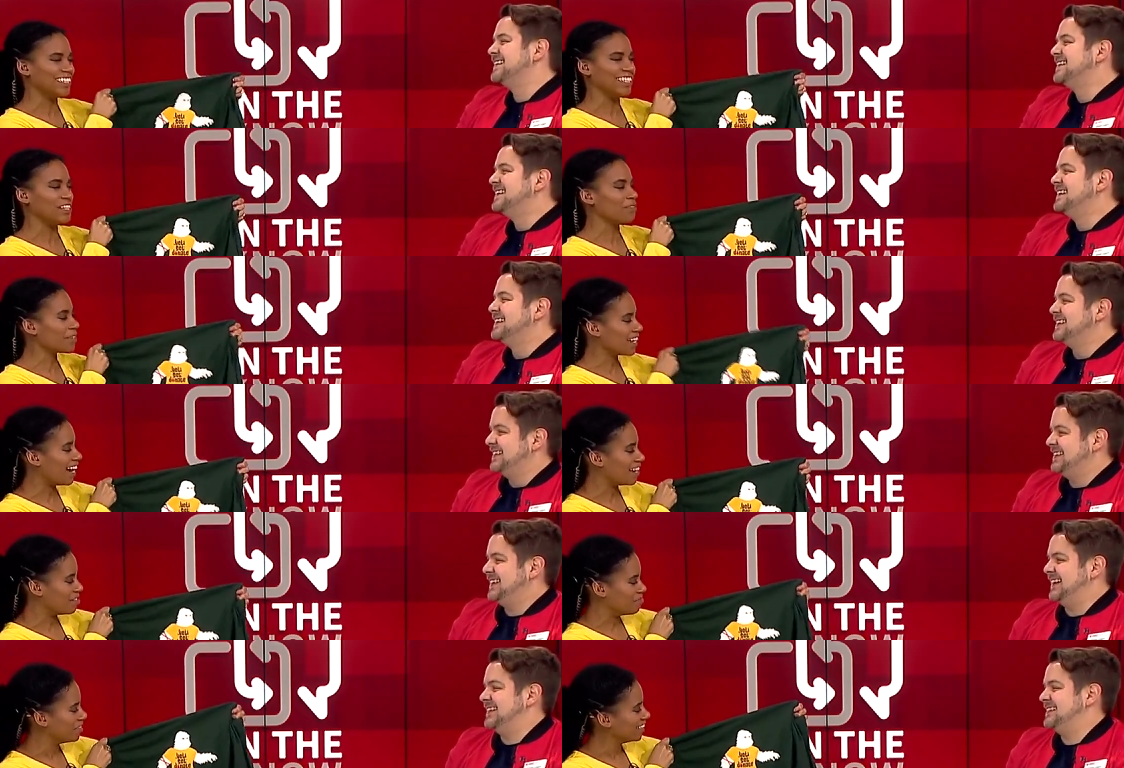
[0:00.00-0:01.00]
Speaker 1: good, we got
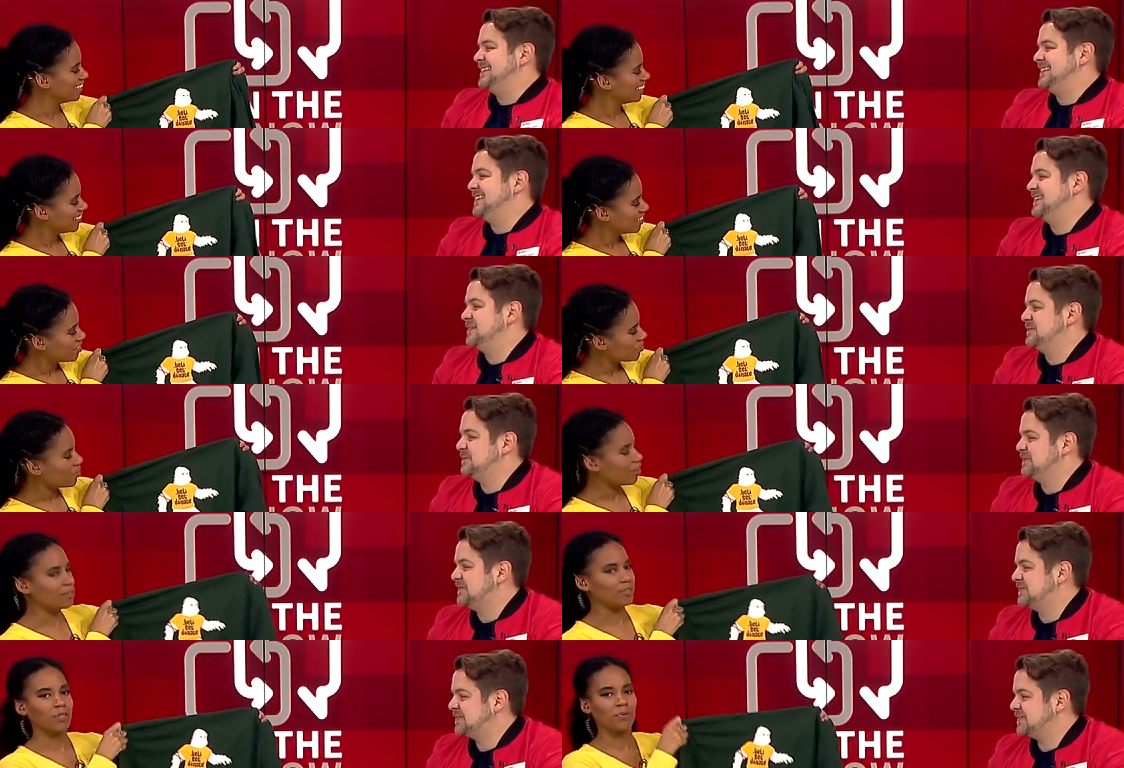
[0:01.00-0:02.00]
him. Yeah.
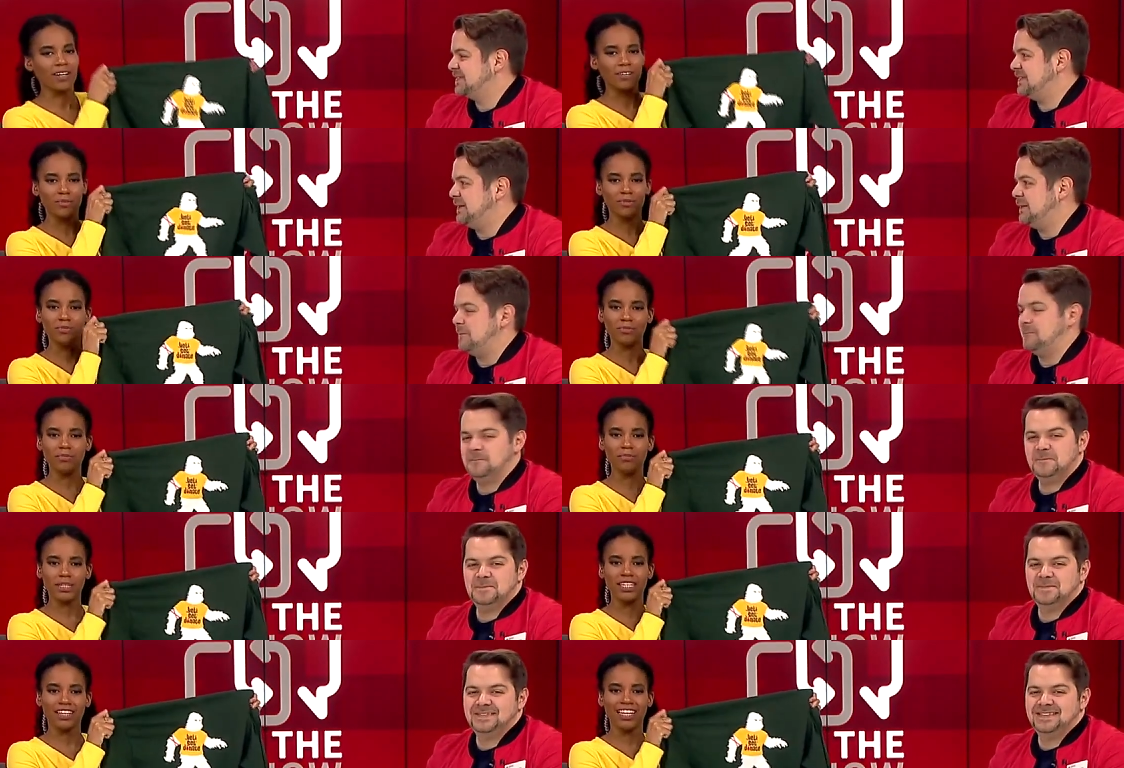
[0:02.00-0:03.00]
Well, you want to
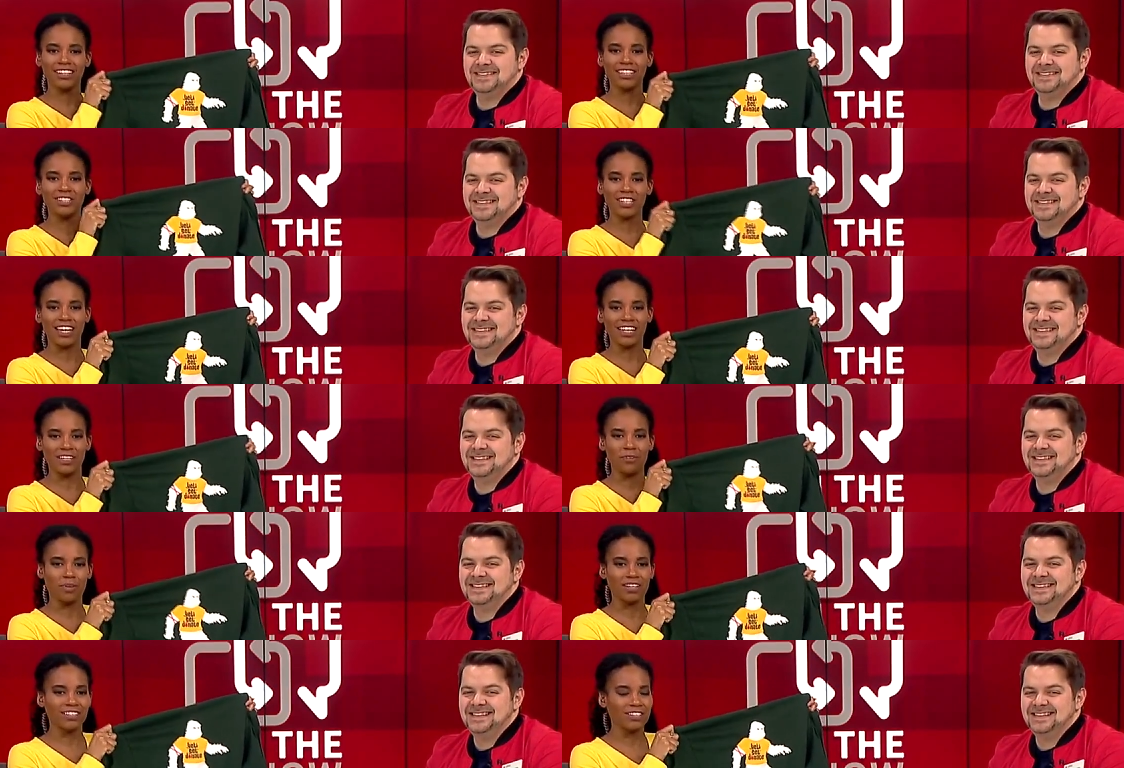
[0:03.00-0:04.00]
be like this Yeti. You
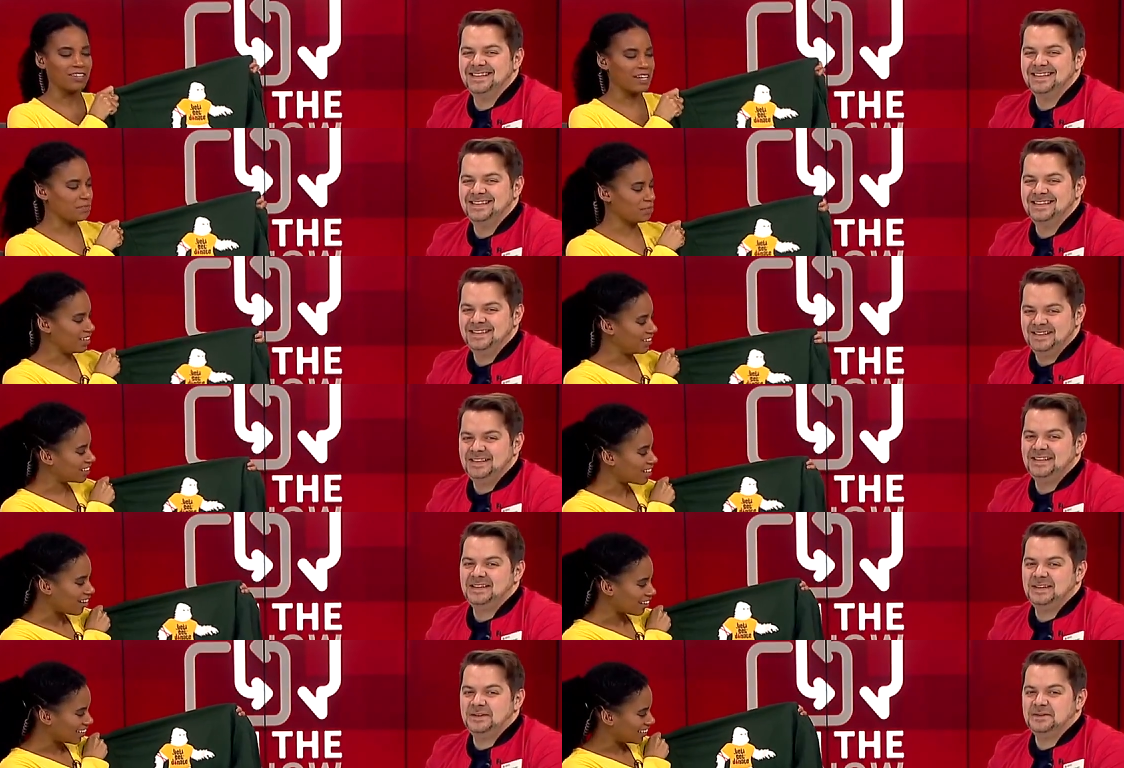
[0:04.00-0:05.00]
want to donate blood this
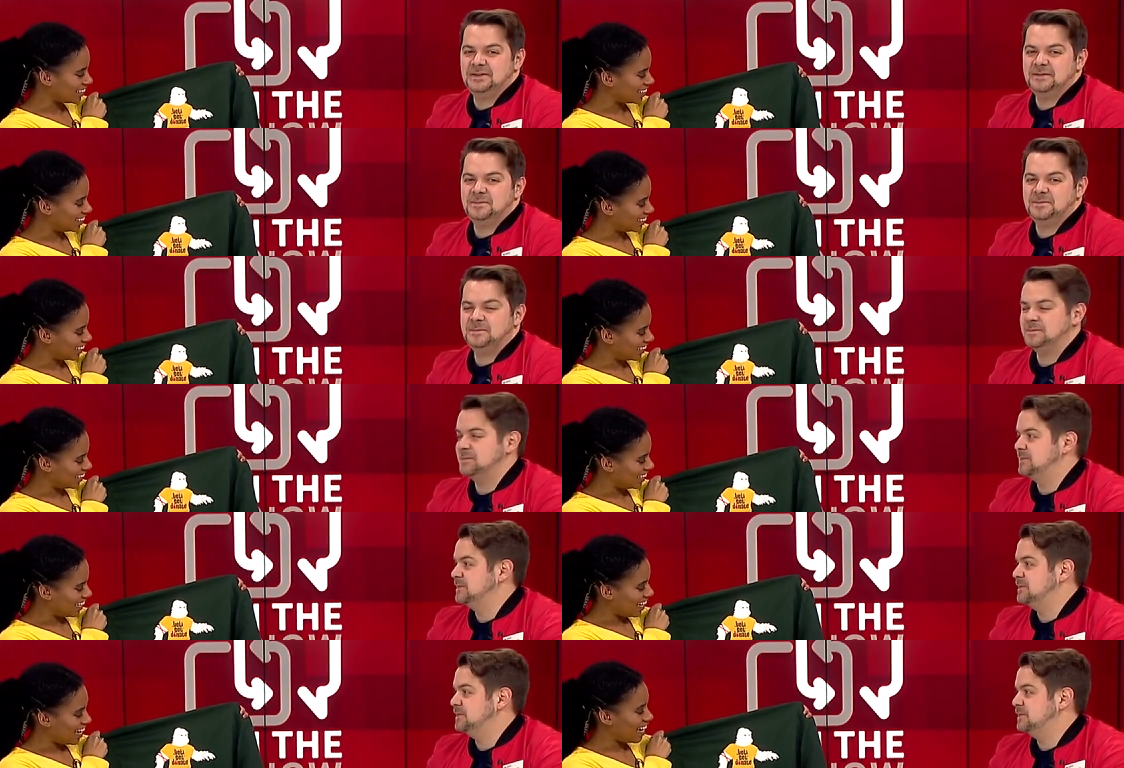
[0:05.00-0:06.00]
holiday season,
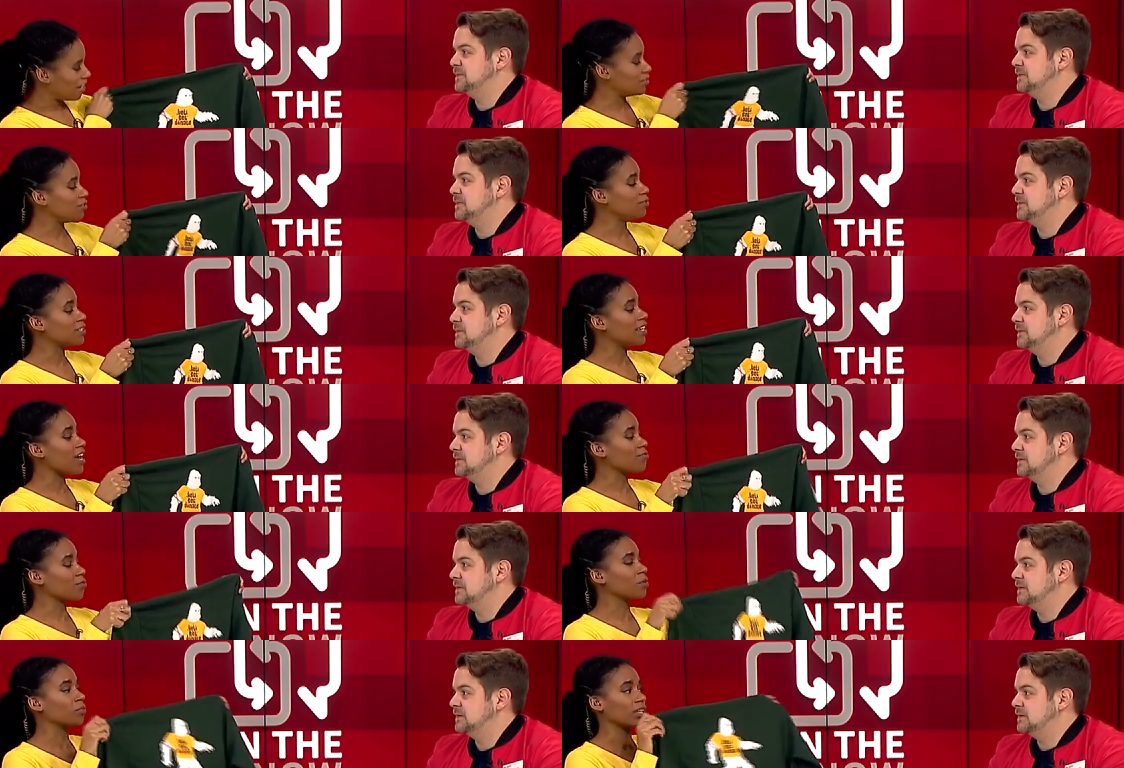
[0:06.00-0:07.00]
and you said
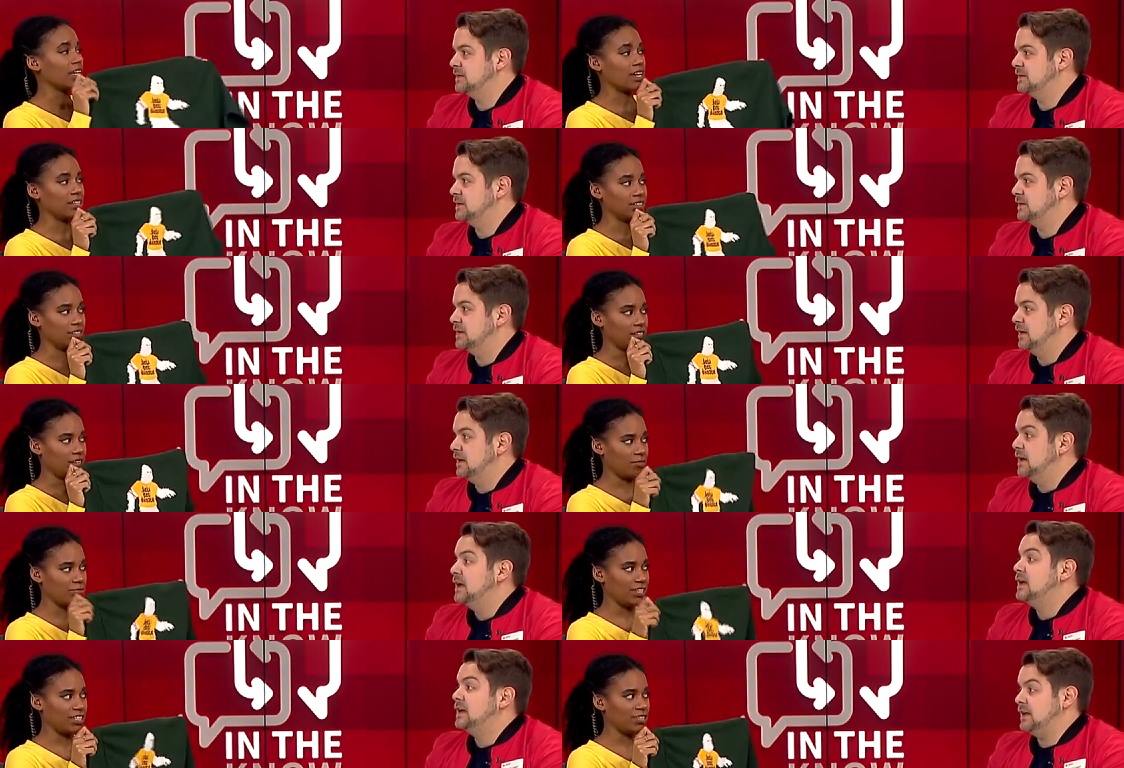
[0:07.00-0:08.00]
everyone will get a
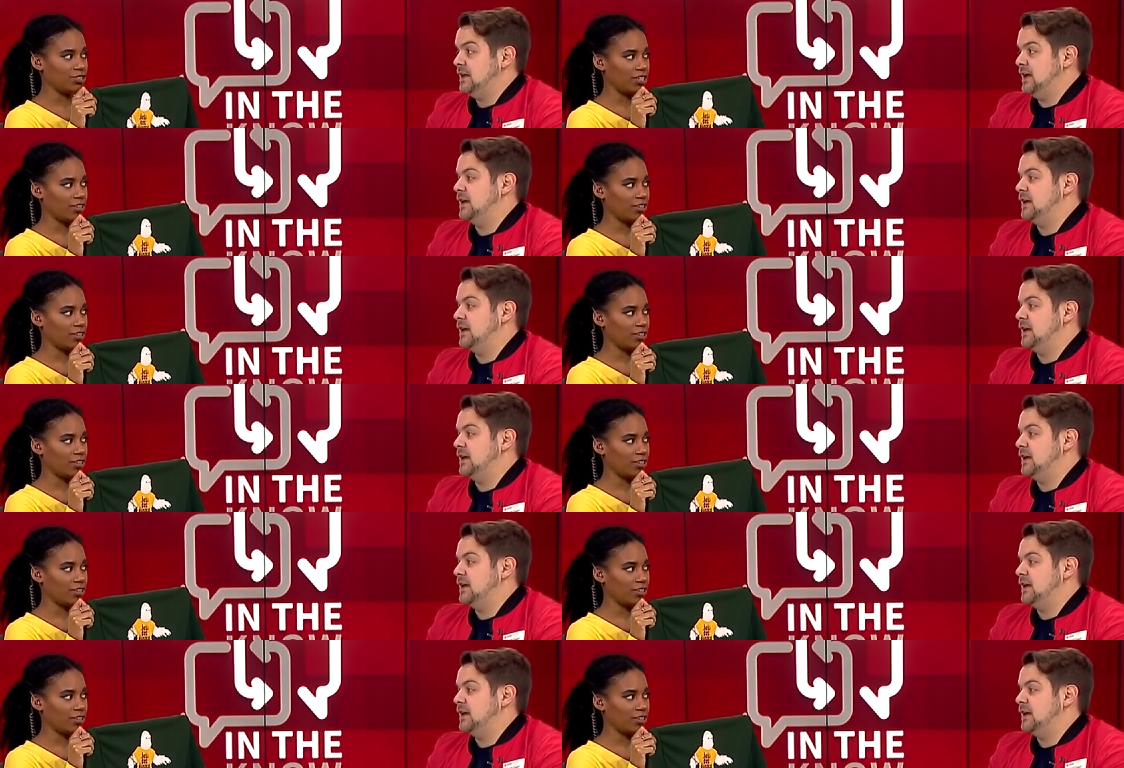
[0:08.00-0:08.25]
free T-shirt?